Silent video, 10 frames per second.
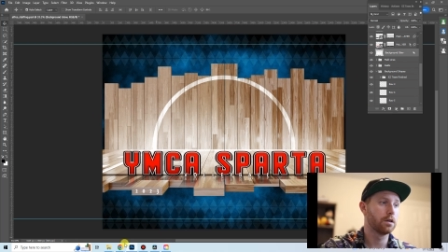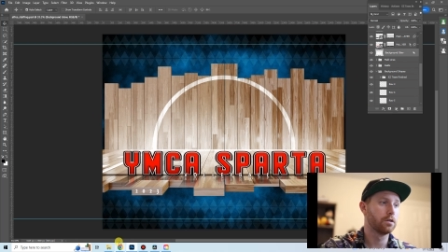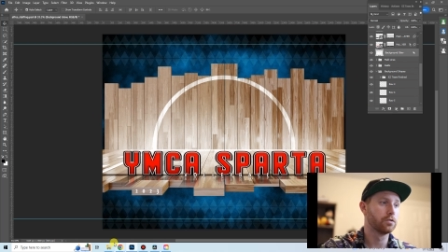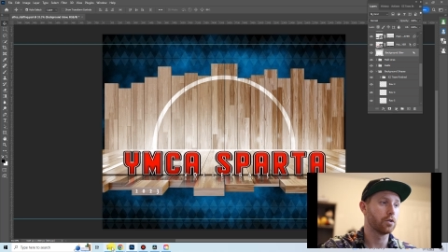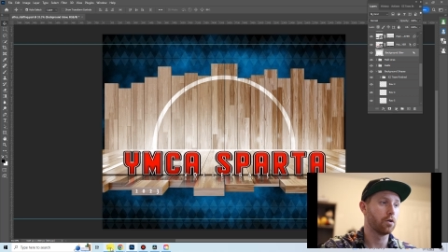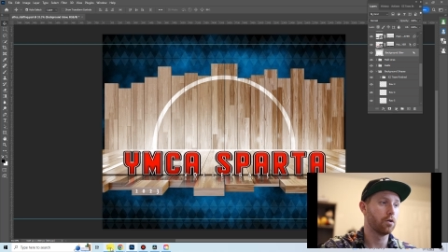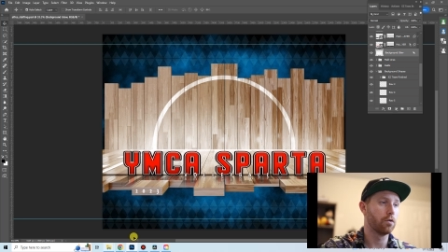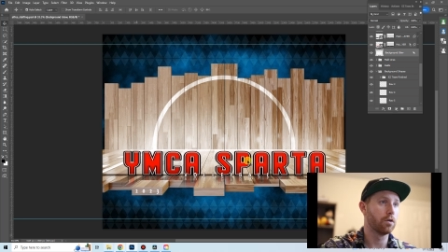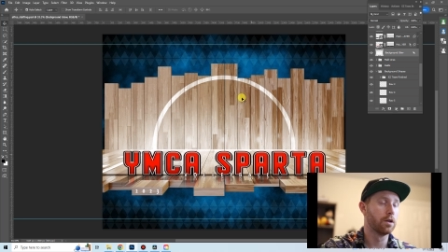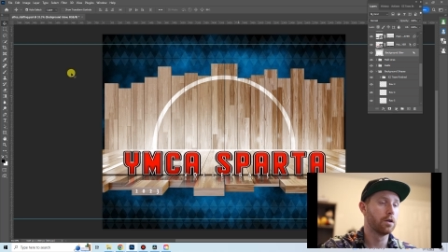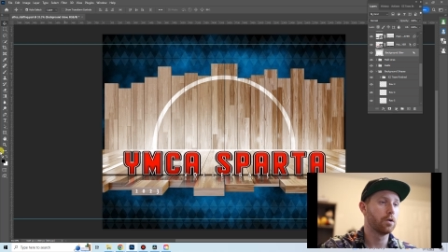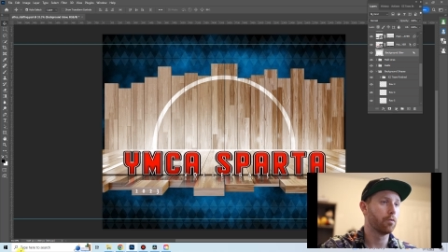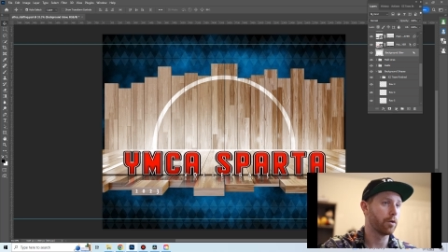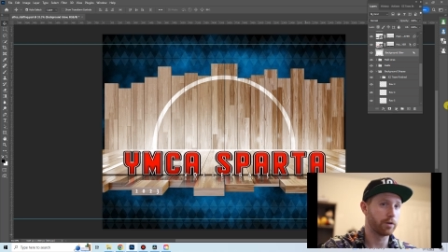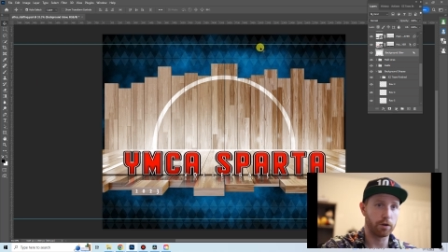So
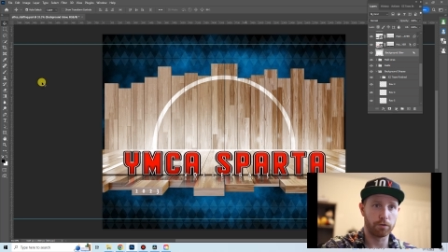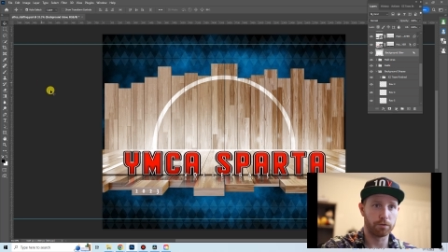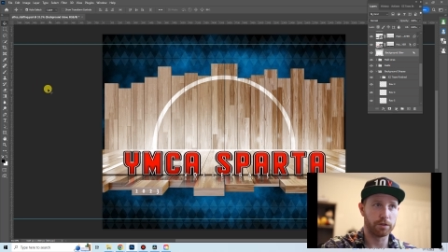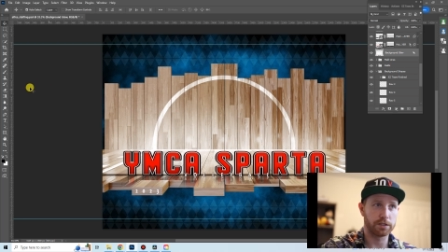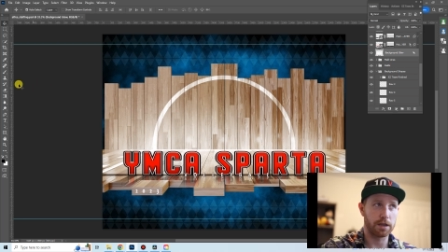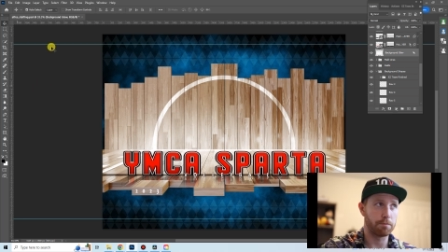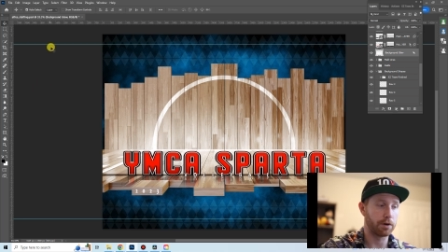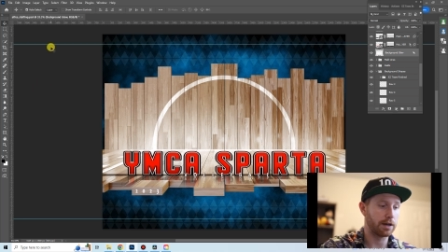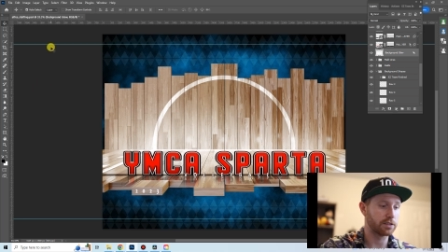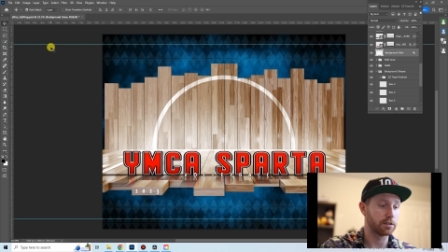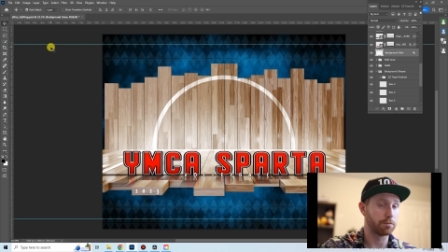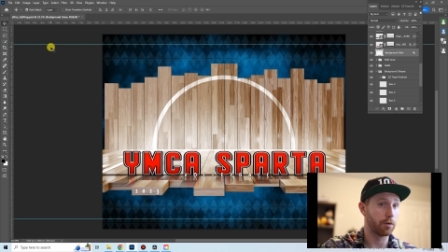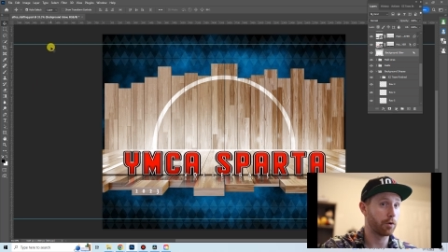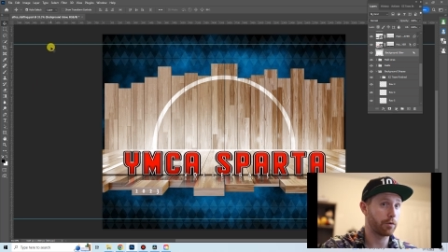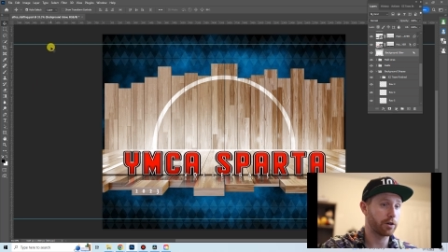we would go through the same process. But
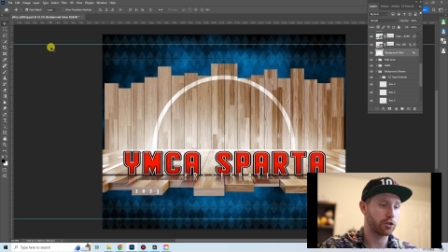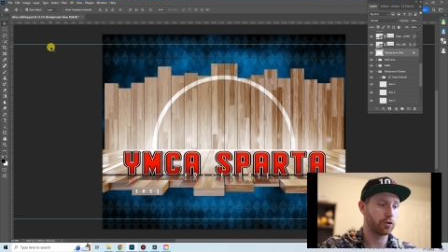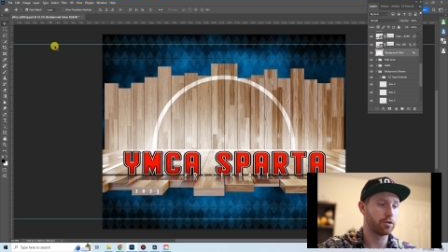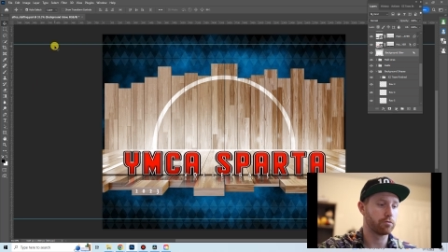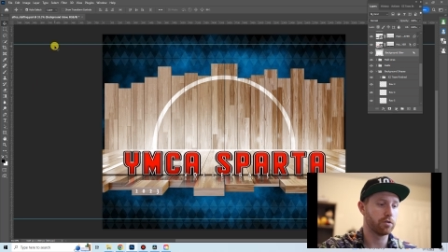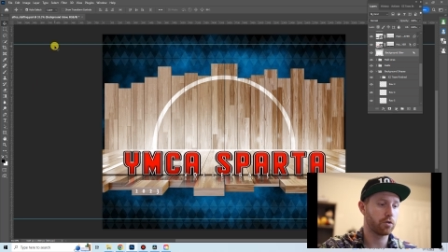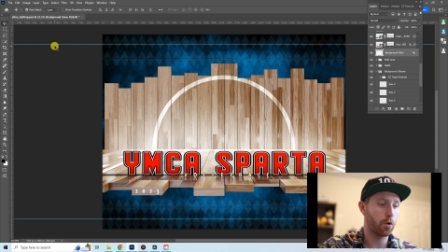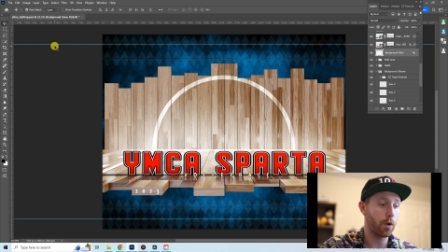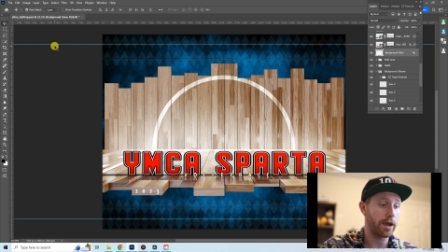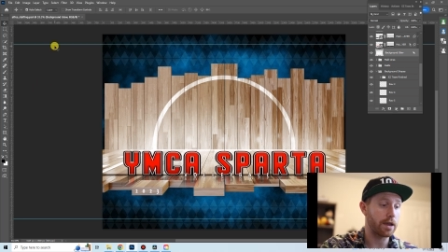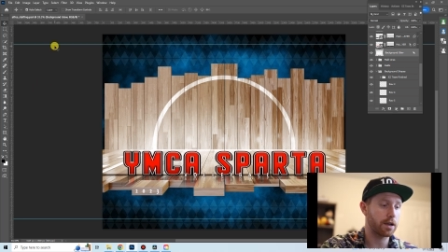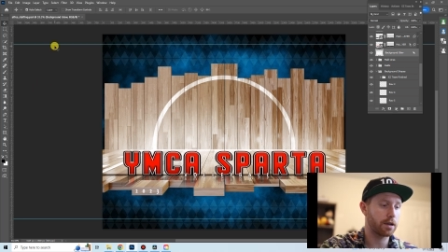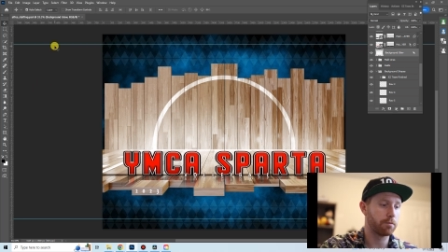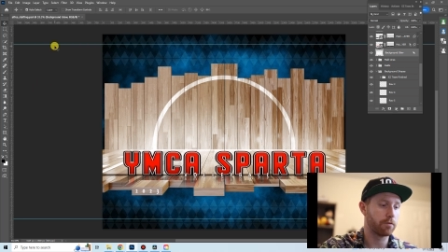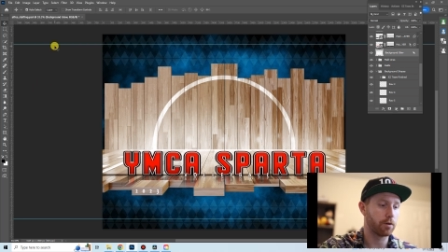what I want to show you real quick
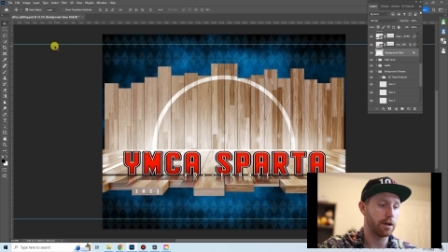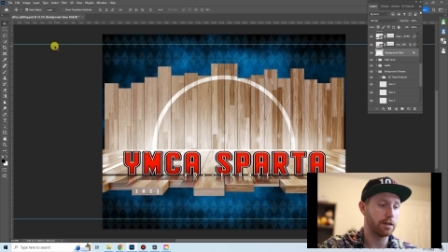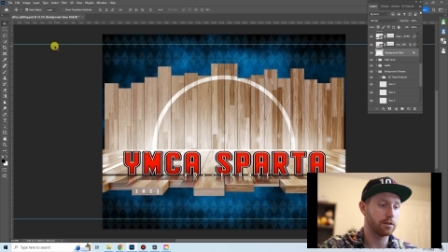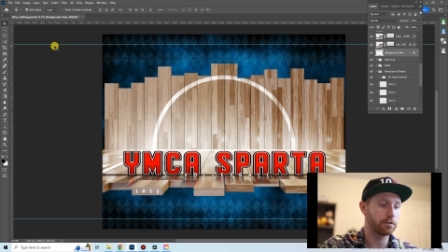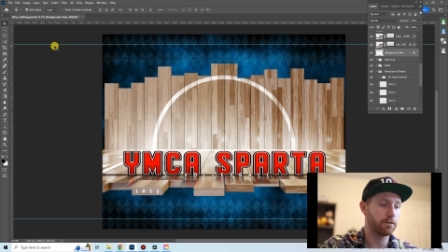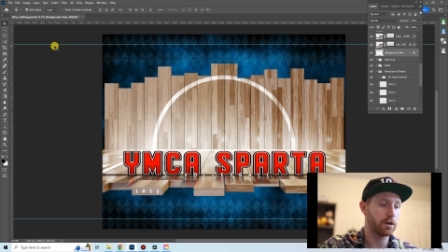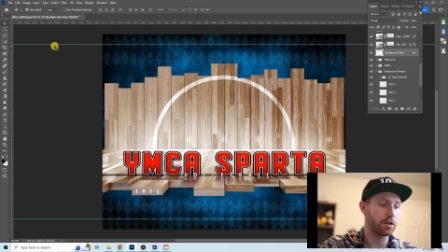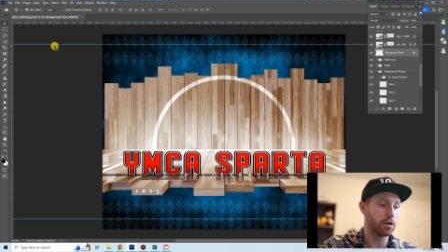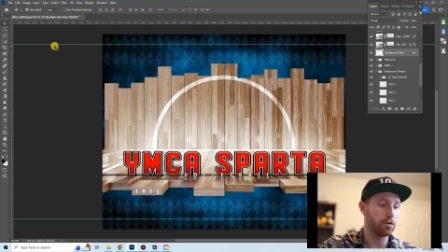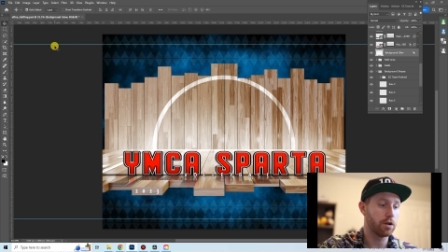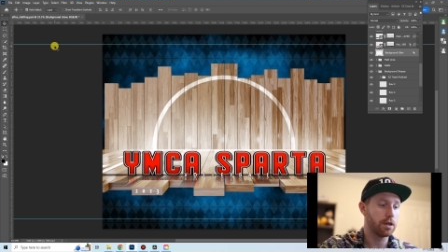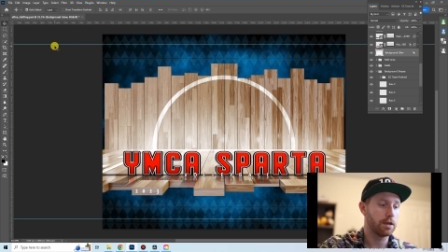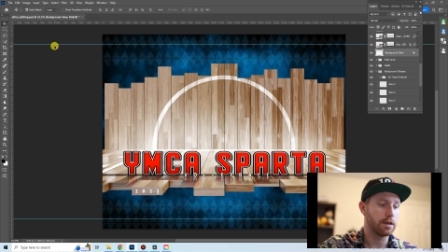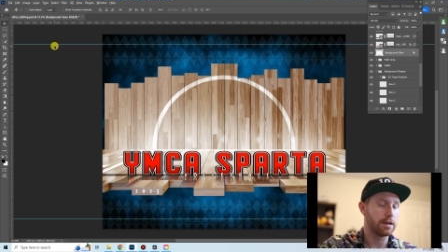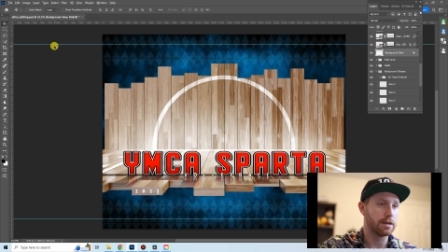before I end this video
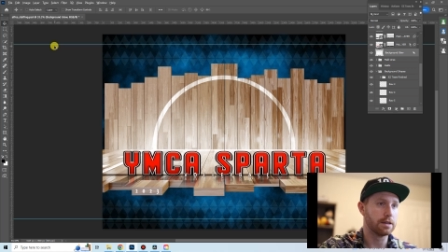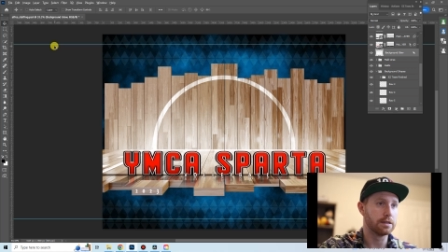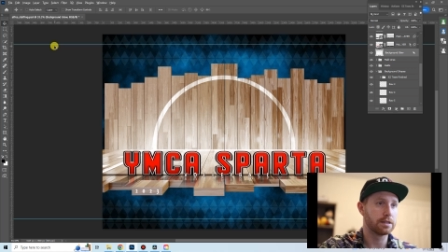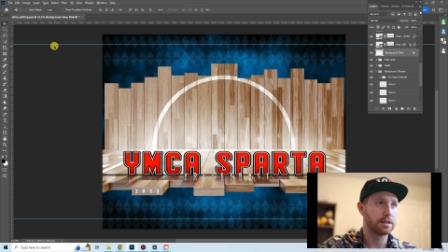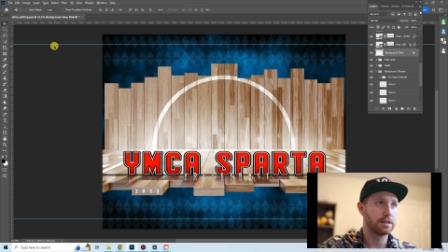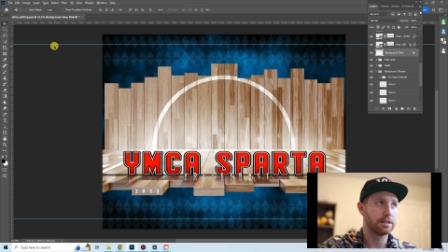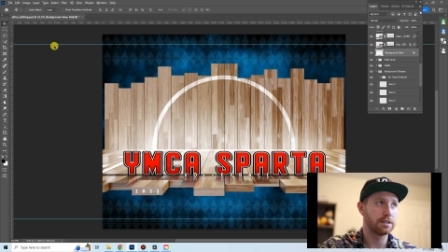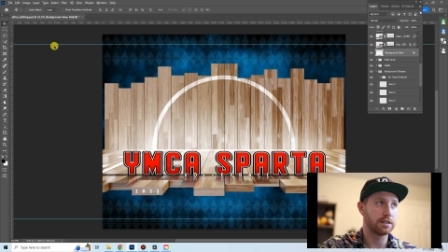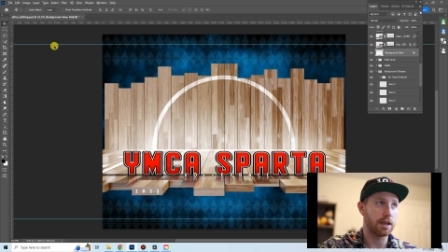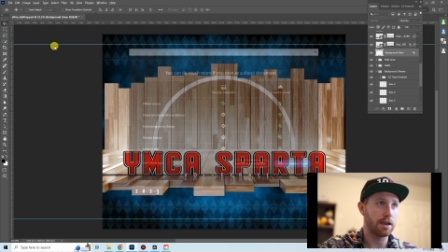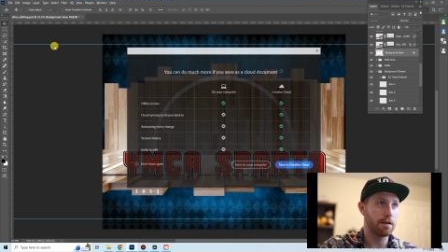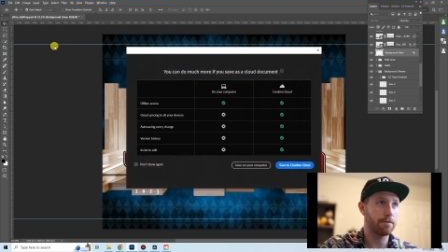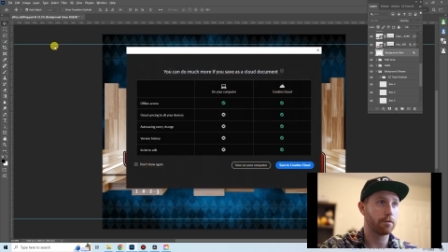is save.